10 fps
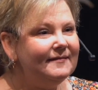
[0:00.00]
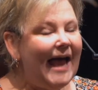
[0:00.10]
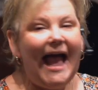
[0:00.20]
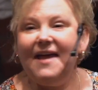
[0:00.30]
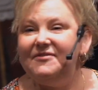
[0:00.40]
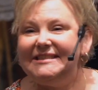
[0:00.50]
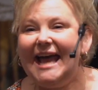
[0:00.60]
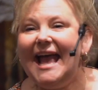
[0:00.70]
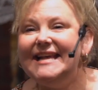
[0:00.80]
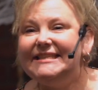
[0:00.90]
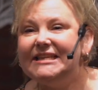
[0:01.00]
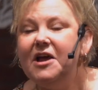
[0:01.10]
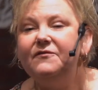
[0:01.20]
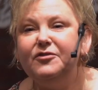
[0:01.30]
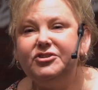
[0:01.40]
I have a taste
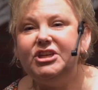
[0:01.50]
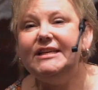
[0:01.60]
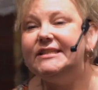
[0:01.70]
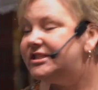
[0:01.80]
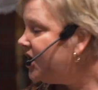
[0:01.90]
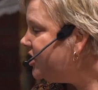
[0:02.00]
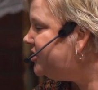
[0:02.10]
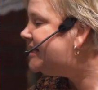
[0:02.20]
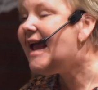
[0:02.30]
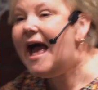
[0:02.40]
for Jesus. You see,